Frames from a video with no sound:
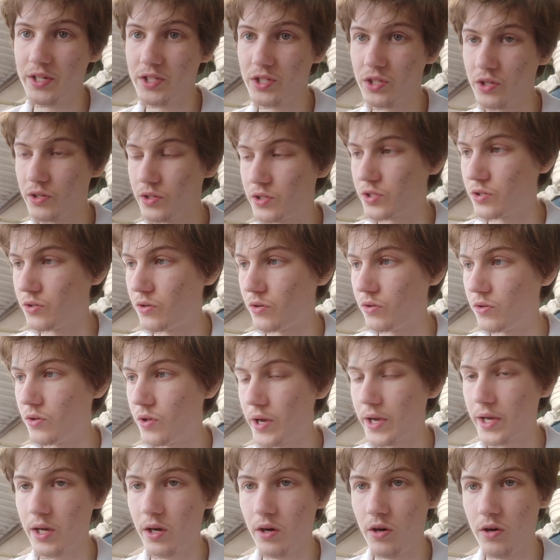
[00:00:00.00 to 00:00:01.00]
so it's not
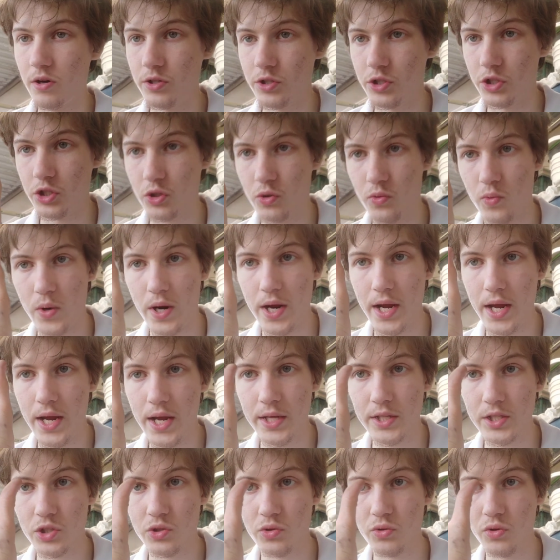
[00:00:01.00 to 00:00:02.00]
like, oh, square,
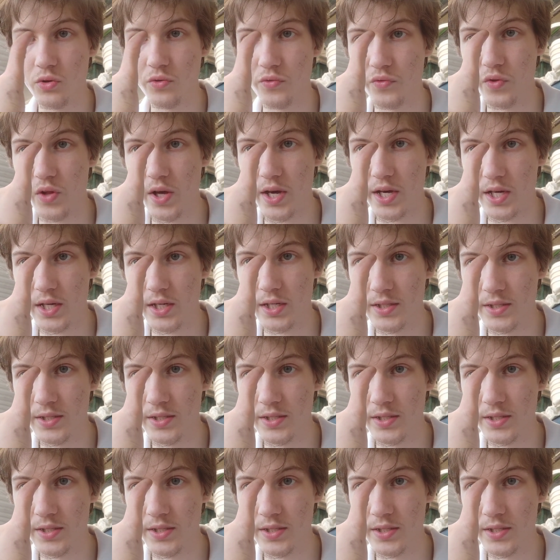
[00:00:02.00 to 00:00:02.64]
it's sort of like